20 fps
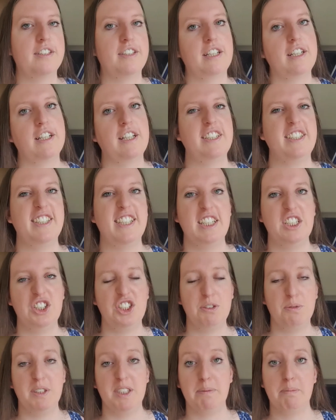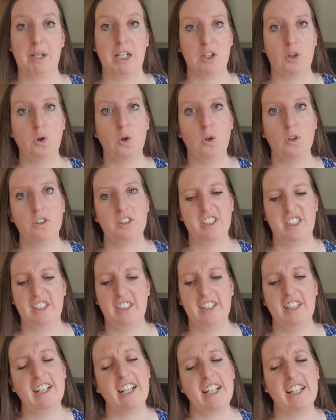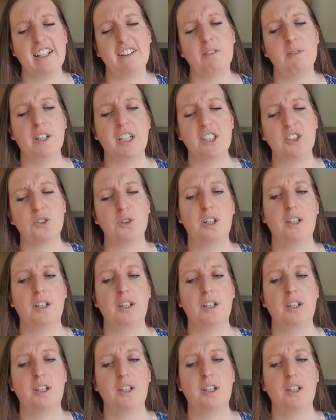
and I'd seen she was in my course, and like when I saw